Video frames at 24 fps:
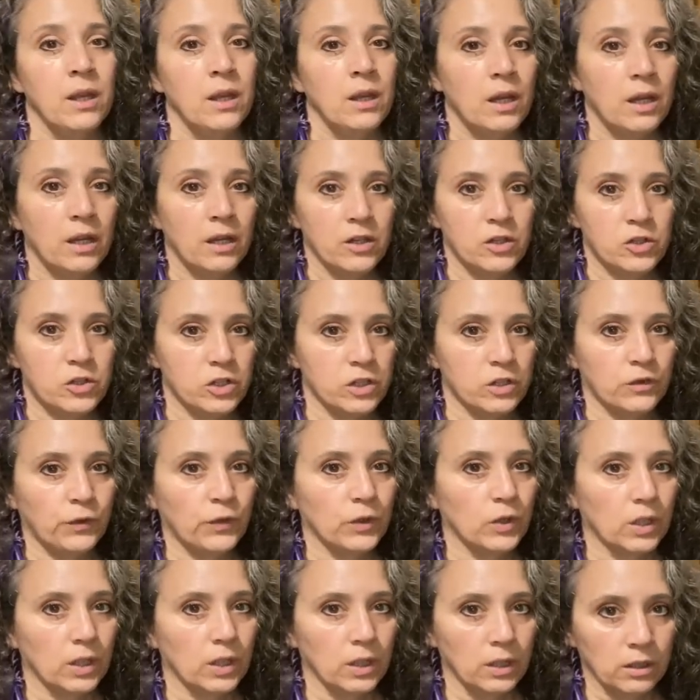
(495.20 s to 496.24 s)
uh, just
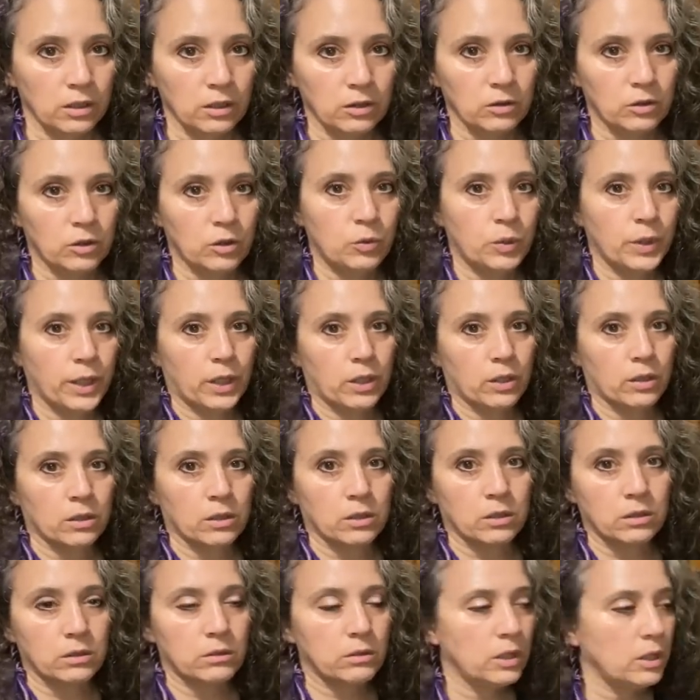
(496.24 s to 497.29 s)
for a little
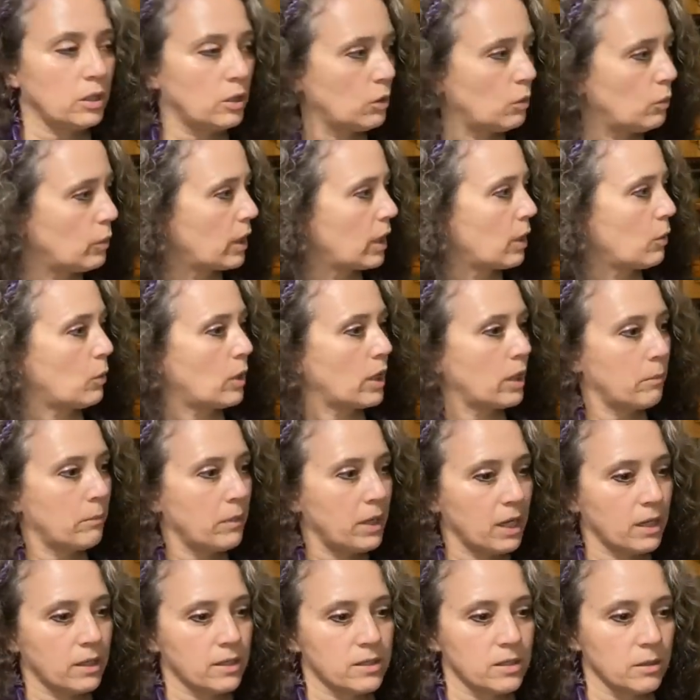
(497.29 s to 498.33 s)
quicker, you know, when I want to
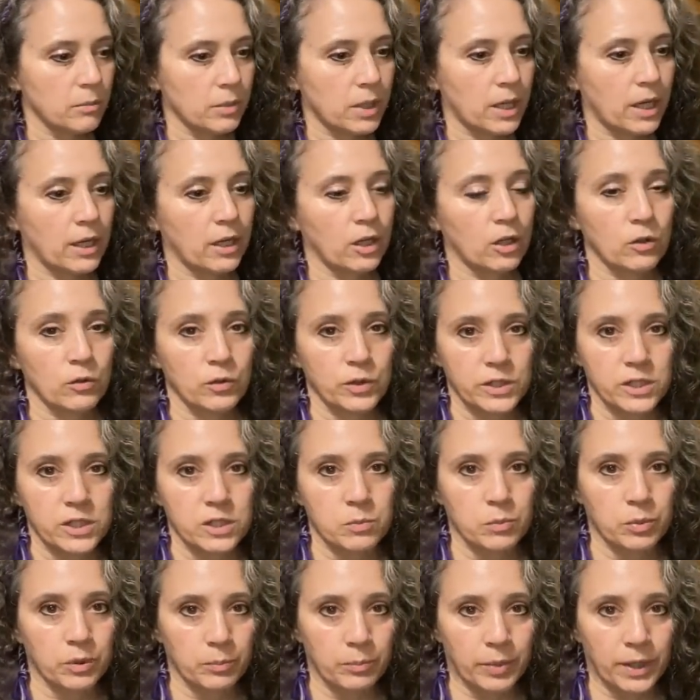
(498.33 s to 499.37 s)
make some kind of
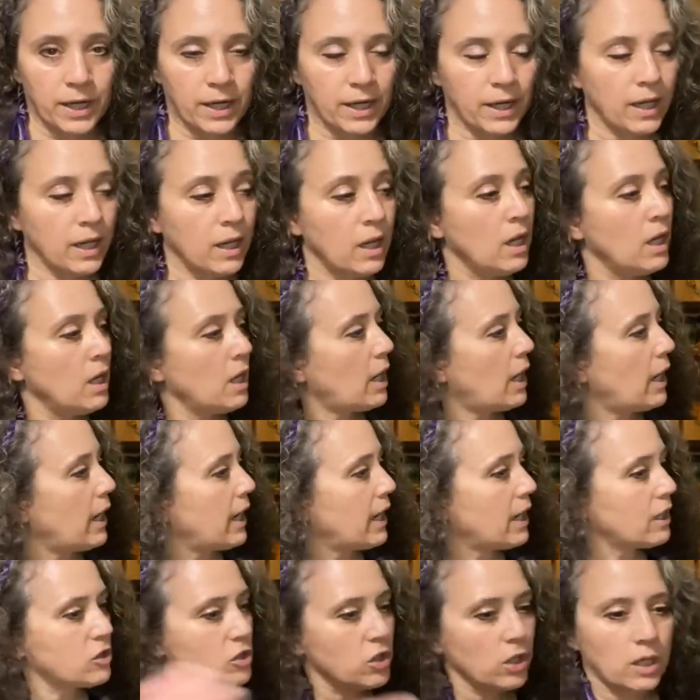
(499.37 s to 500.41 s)
crisp or pie. I
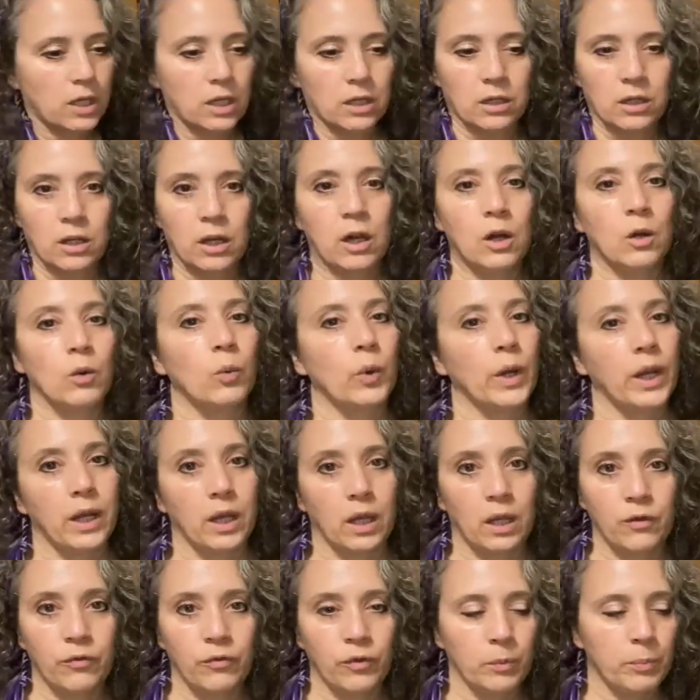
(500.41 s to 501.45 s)
actually get it all
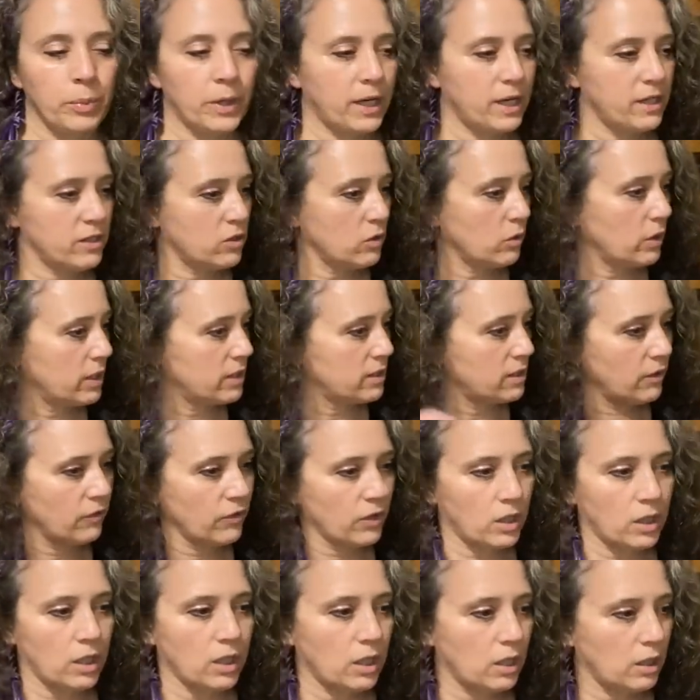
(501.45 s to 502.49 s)
ready for pie. So it has
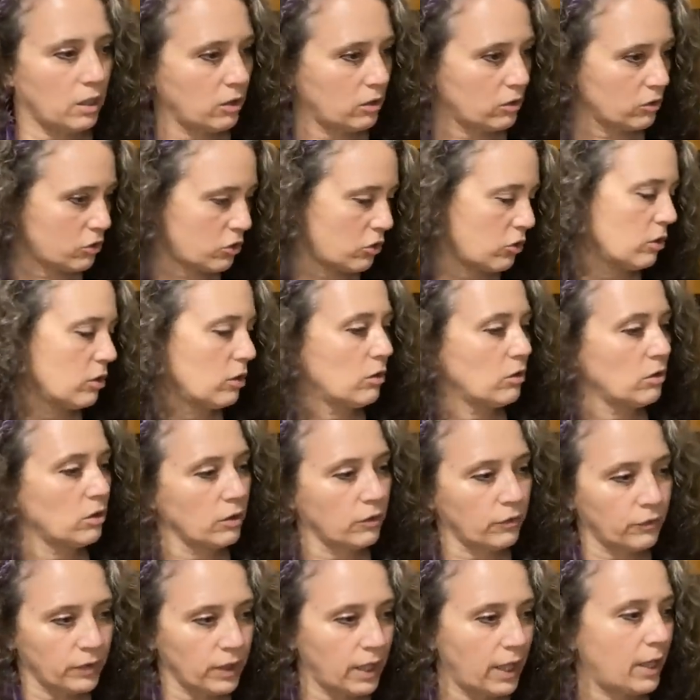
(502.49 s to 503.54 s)
everything in it, the sugar, the
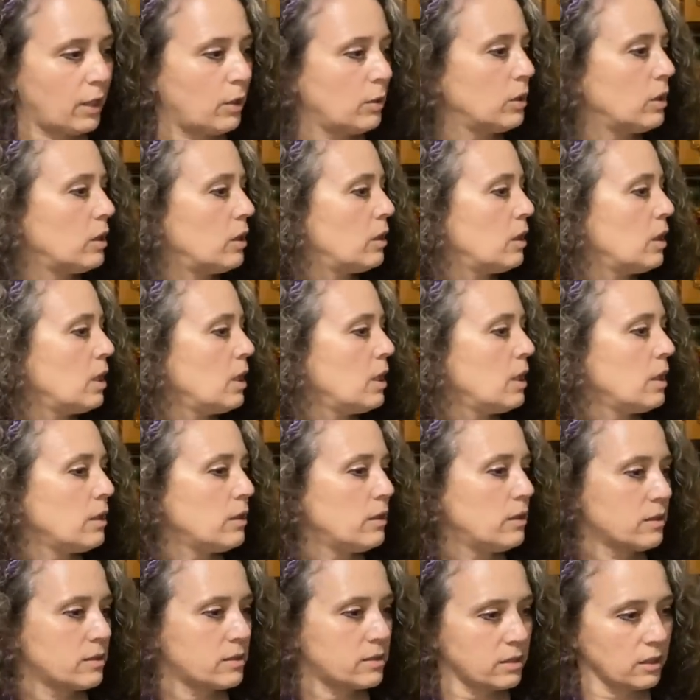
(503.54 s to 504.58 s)
flour,
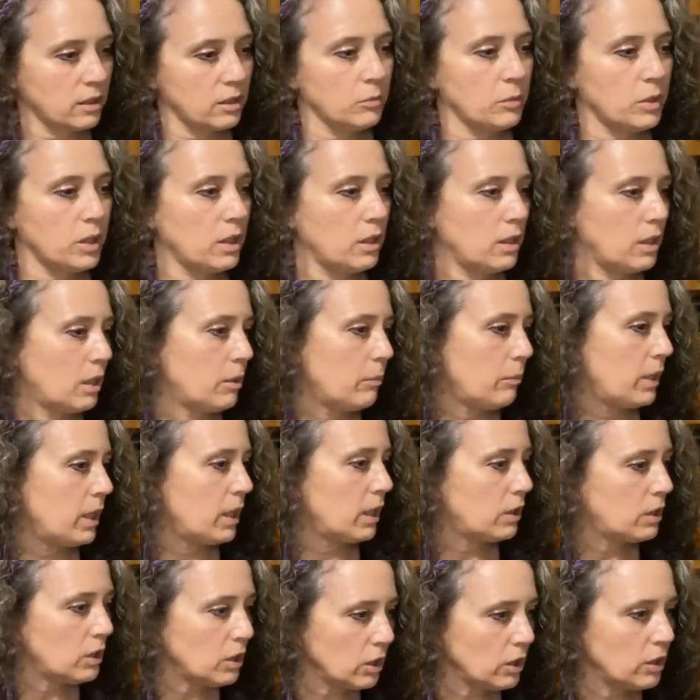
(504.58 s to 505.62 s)
the cinnamon,
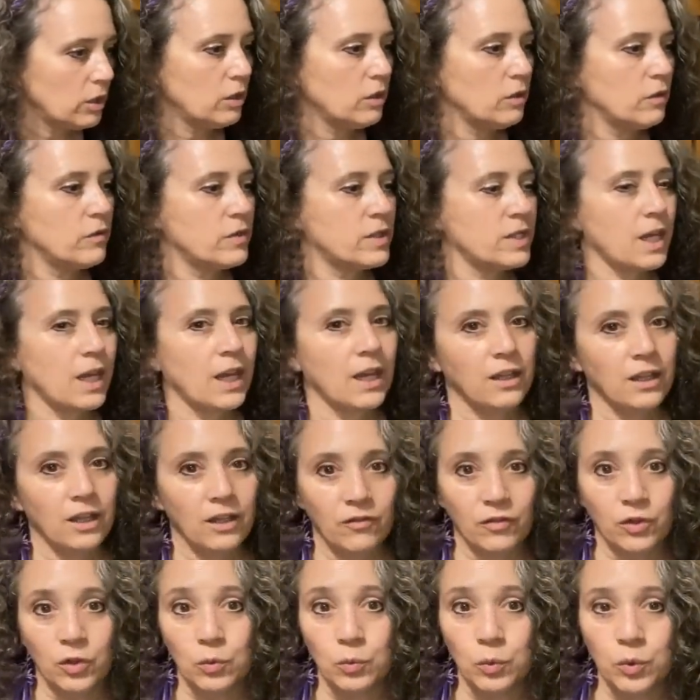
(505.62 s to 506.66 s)
nutmeg, cloves, and
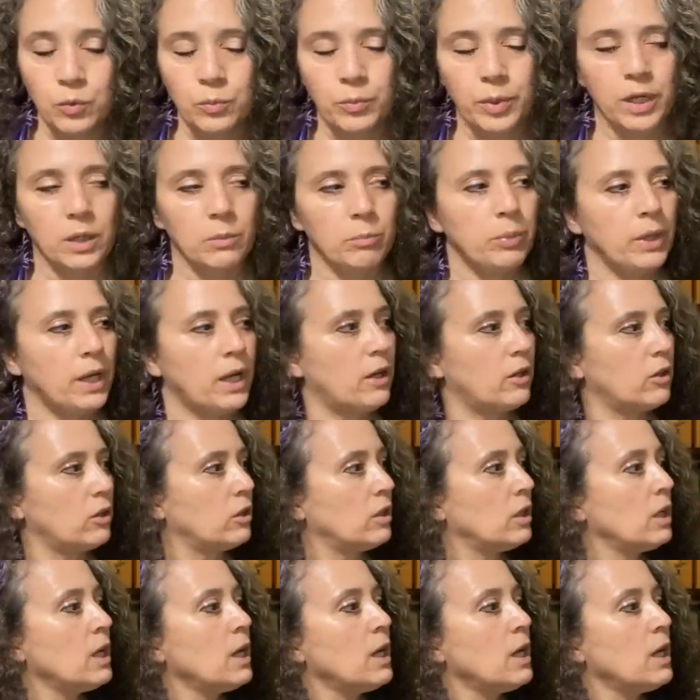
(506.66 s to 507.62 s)
even the rhubarb powder.